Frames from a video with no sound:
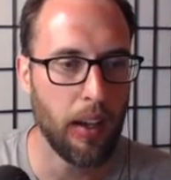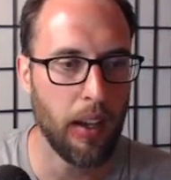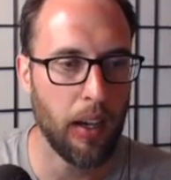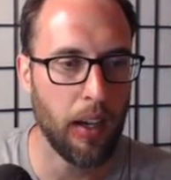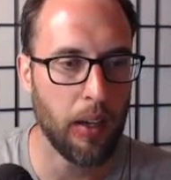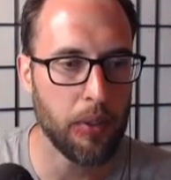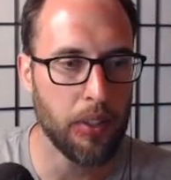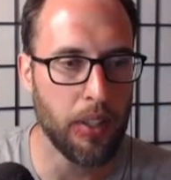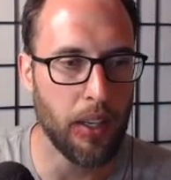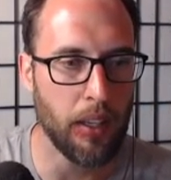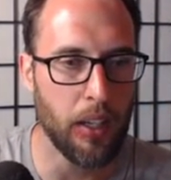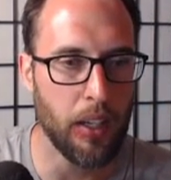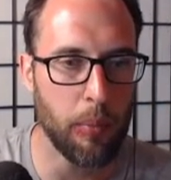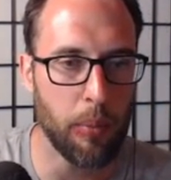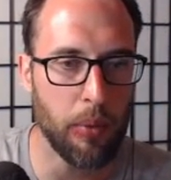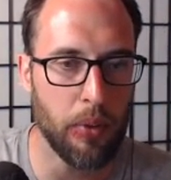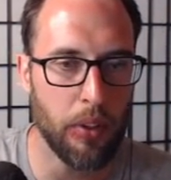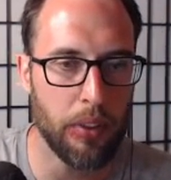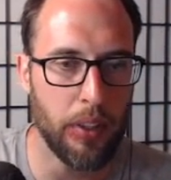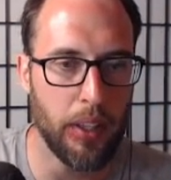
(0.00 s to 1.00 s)
I've just got a
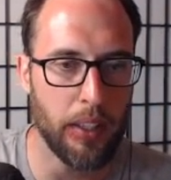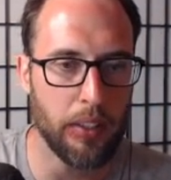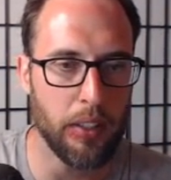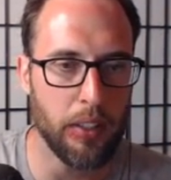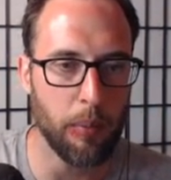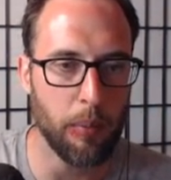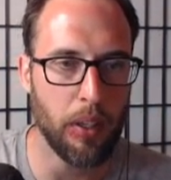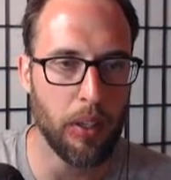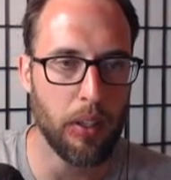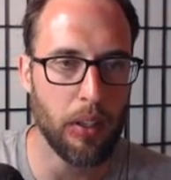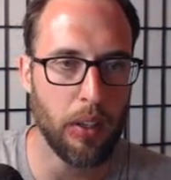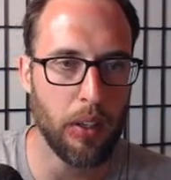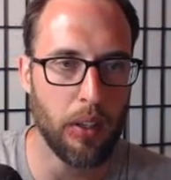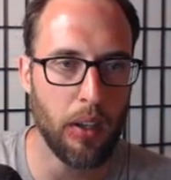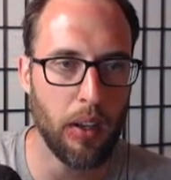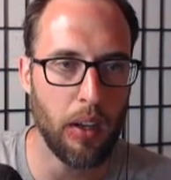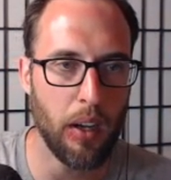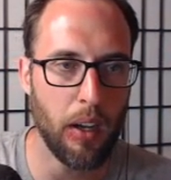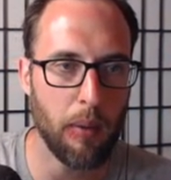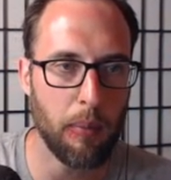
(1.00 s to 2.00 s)
couple of things I'm going
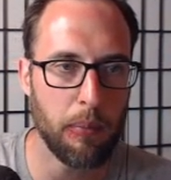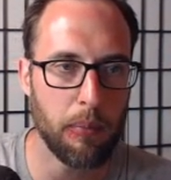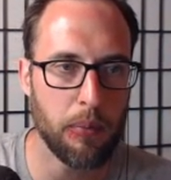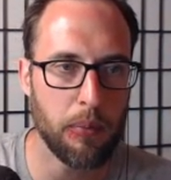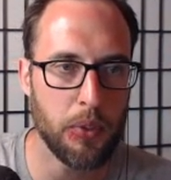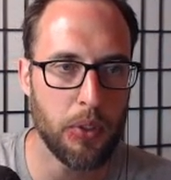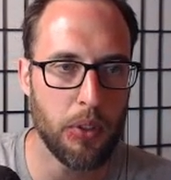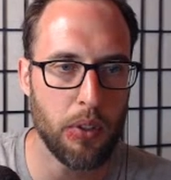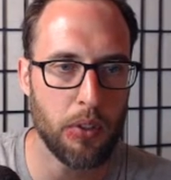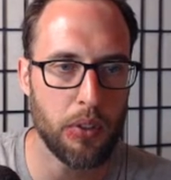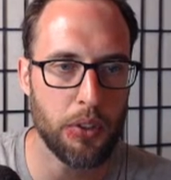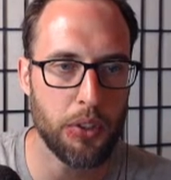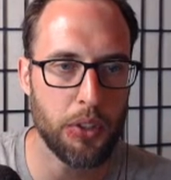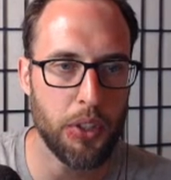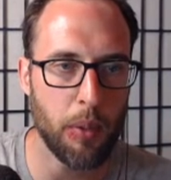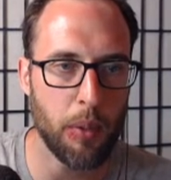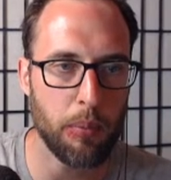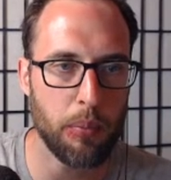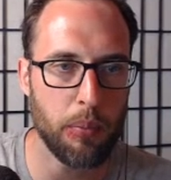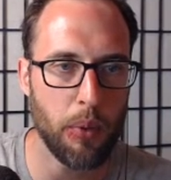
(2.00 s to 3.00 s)
to
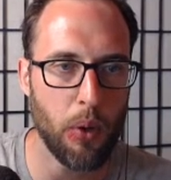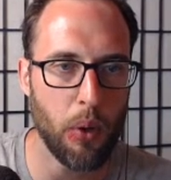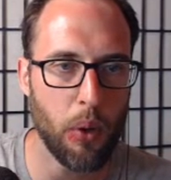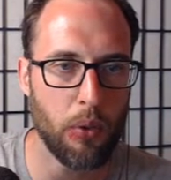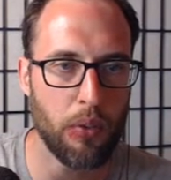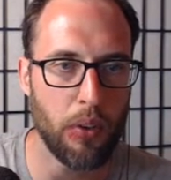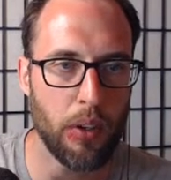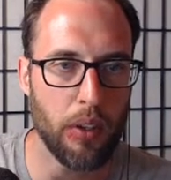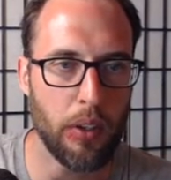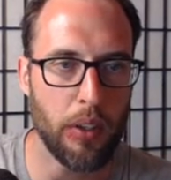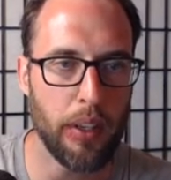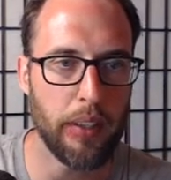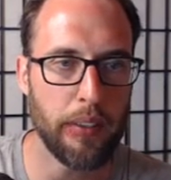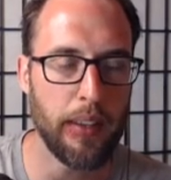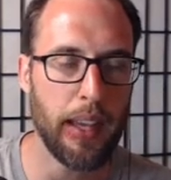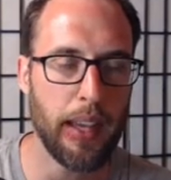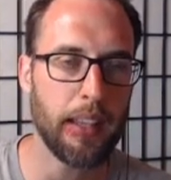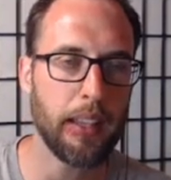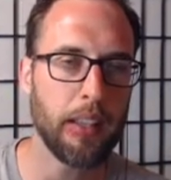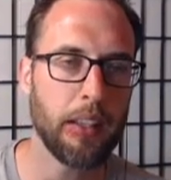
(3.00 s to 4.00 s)
jump over,
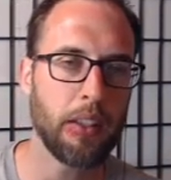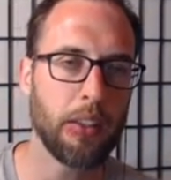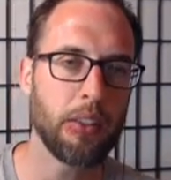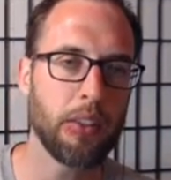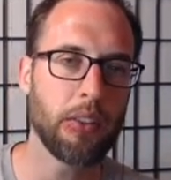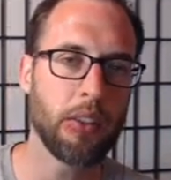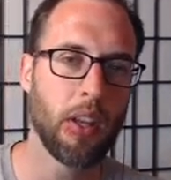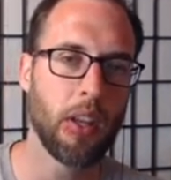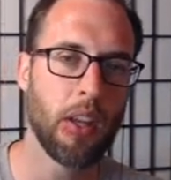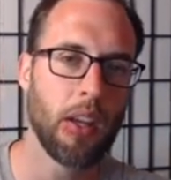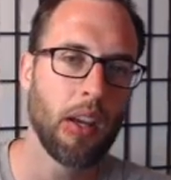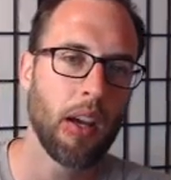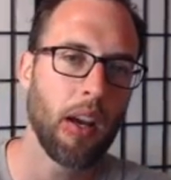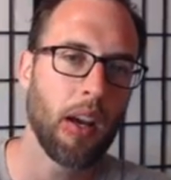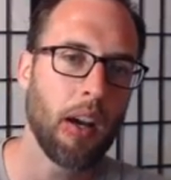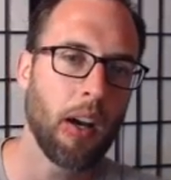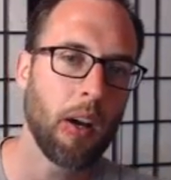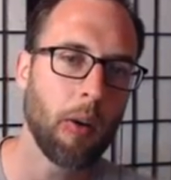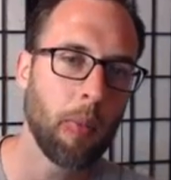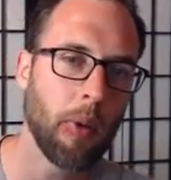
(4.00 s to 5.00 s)
and that is
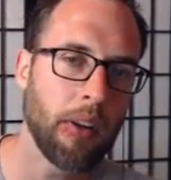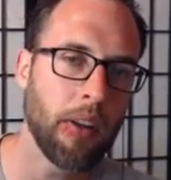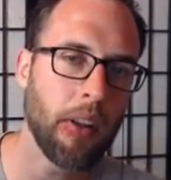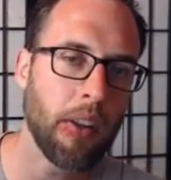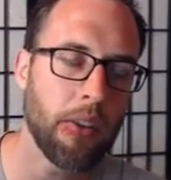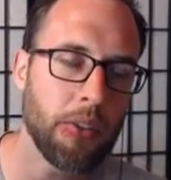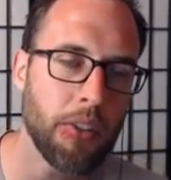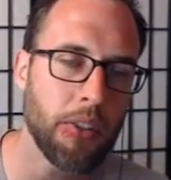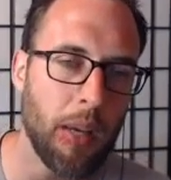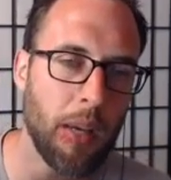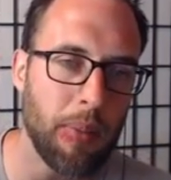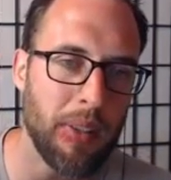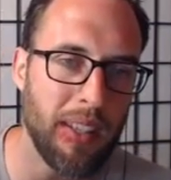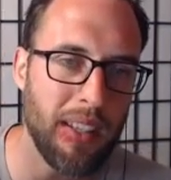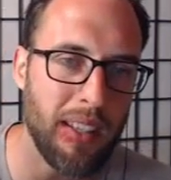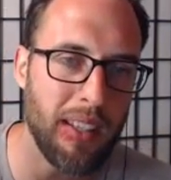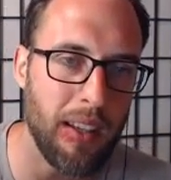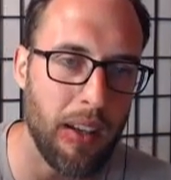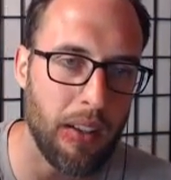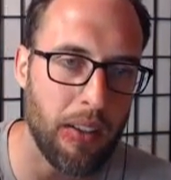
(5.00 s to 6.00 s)
another step,
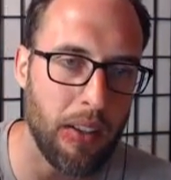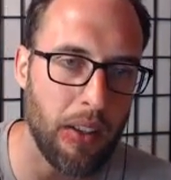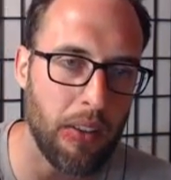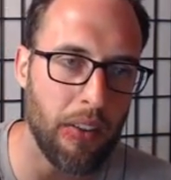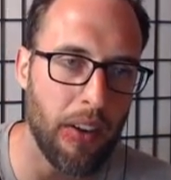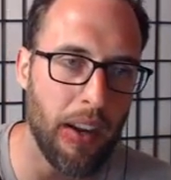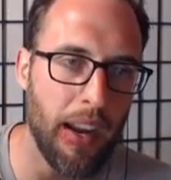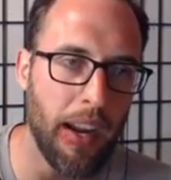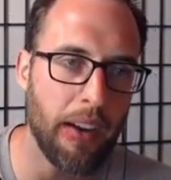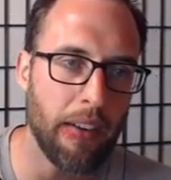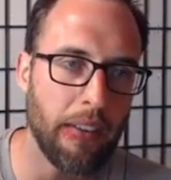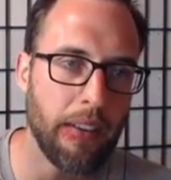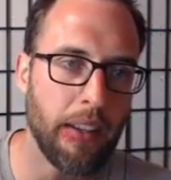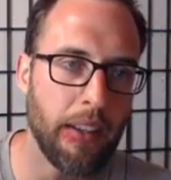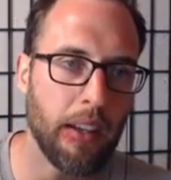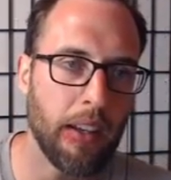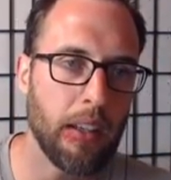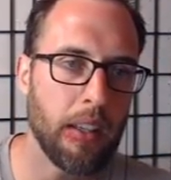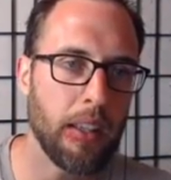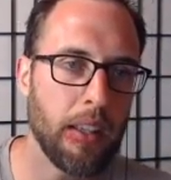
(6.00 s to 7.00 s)
another
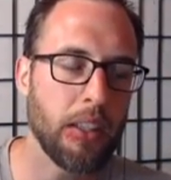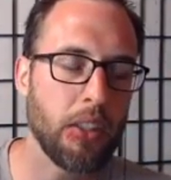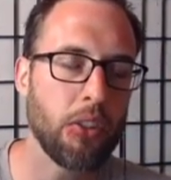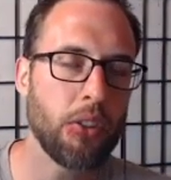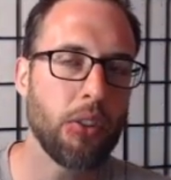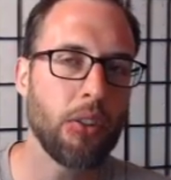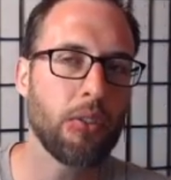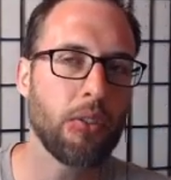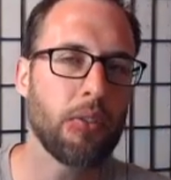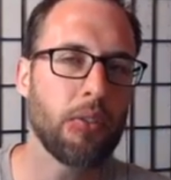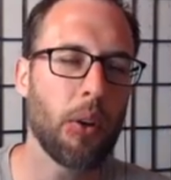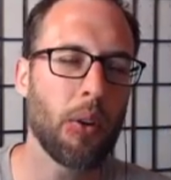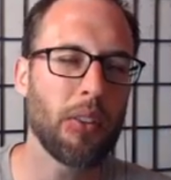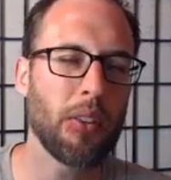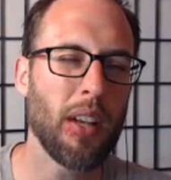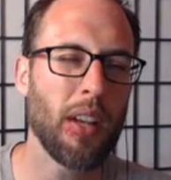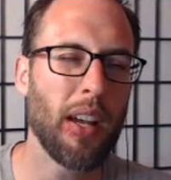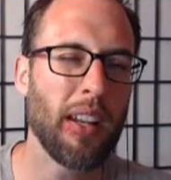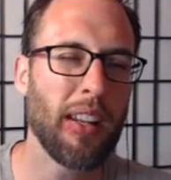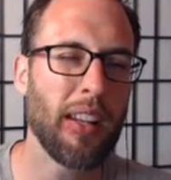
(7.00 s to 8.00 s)
area is to
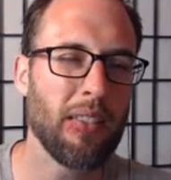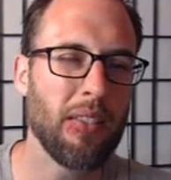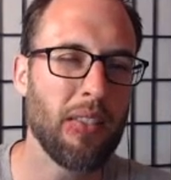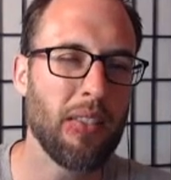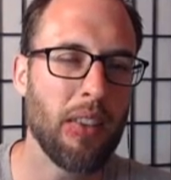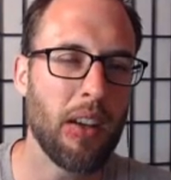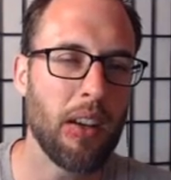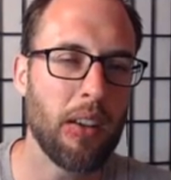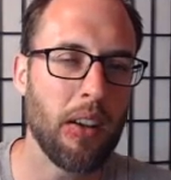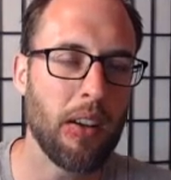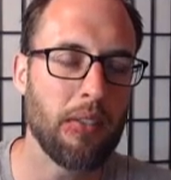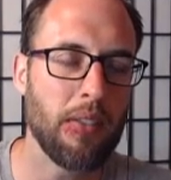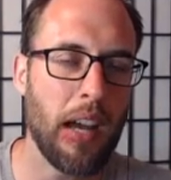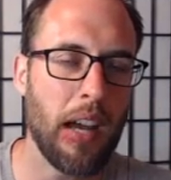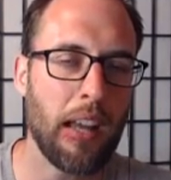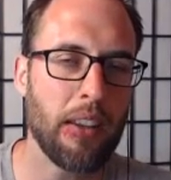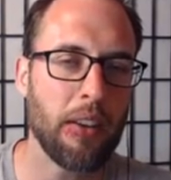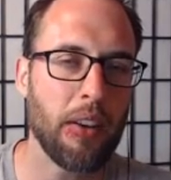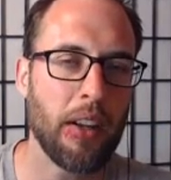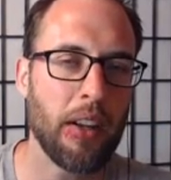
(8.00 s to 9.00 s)
focus on and
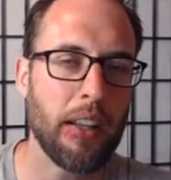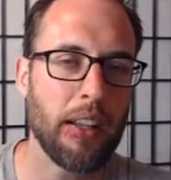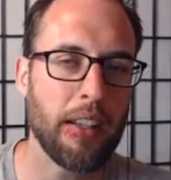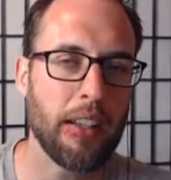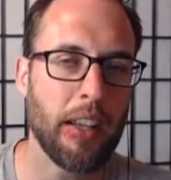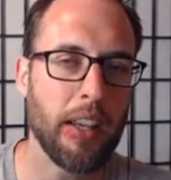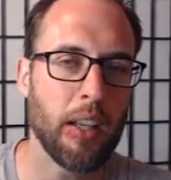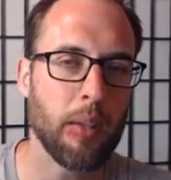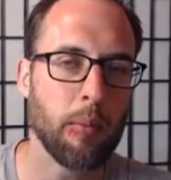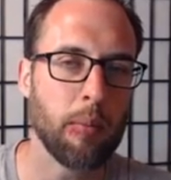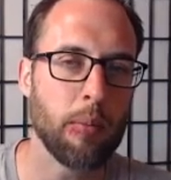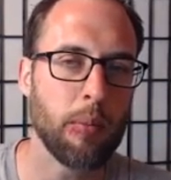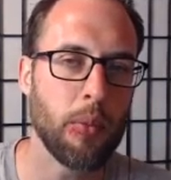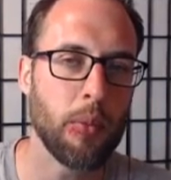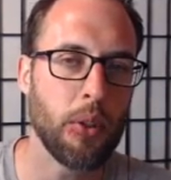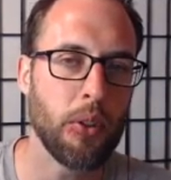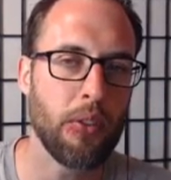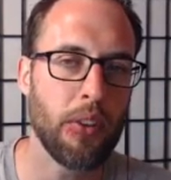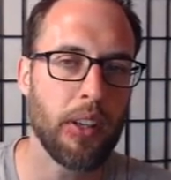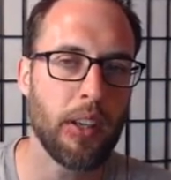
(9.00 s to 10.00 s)
evaluating and
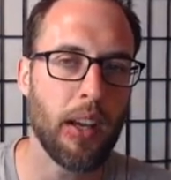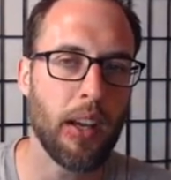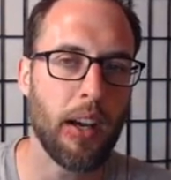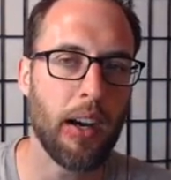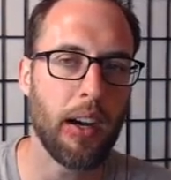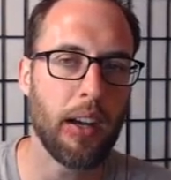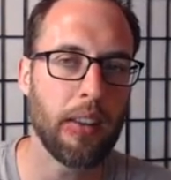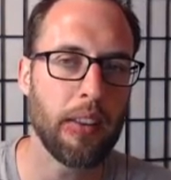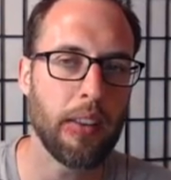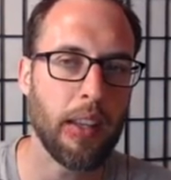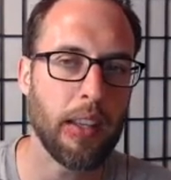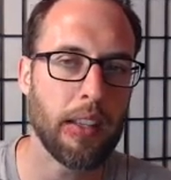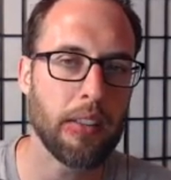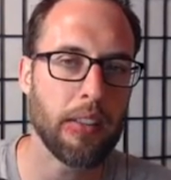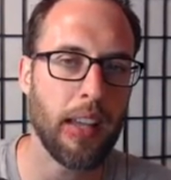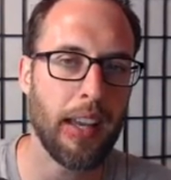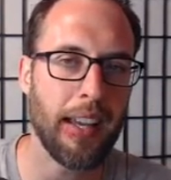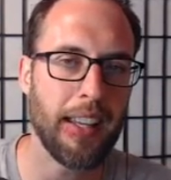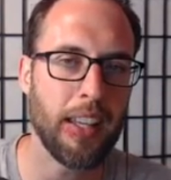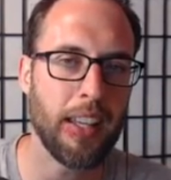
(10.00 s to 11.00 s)
moving on
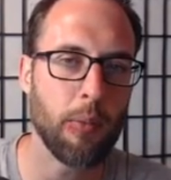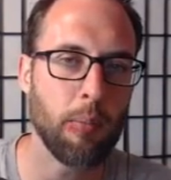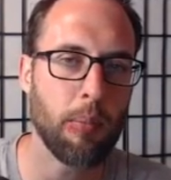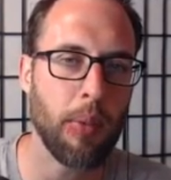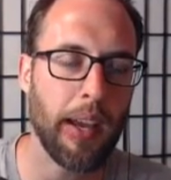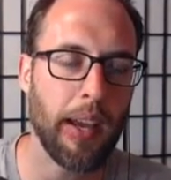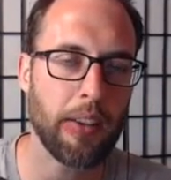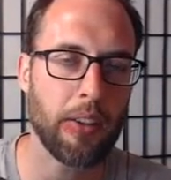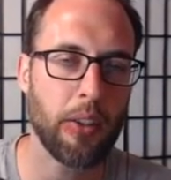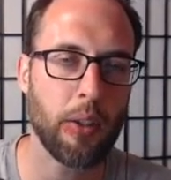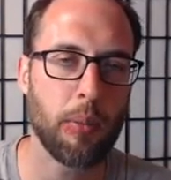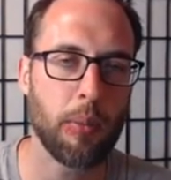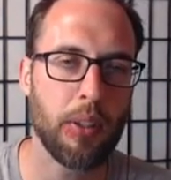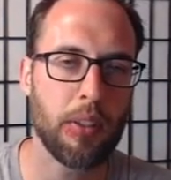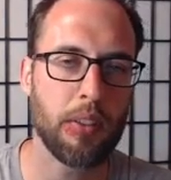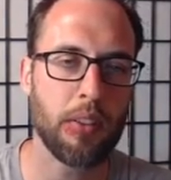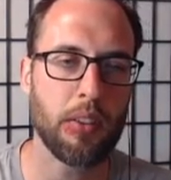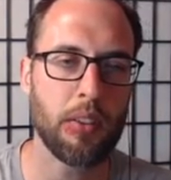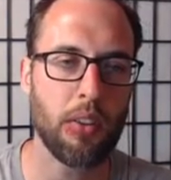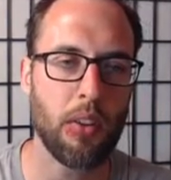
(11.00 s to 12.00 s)
things that impact your
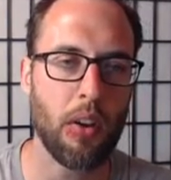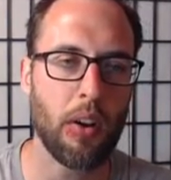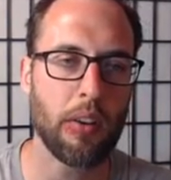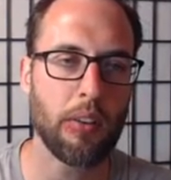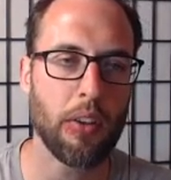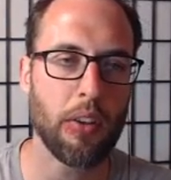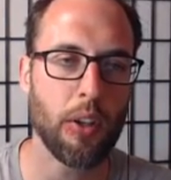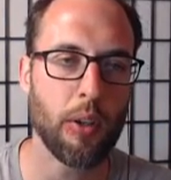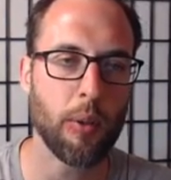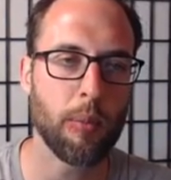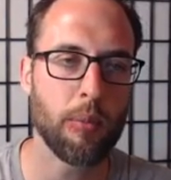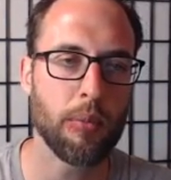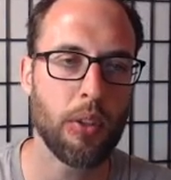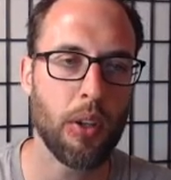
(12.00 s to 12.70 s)
business long term.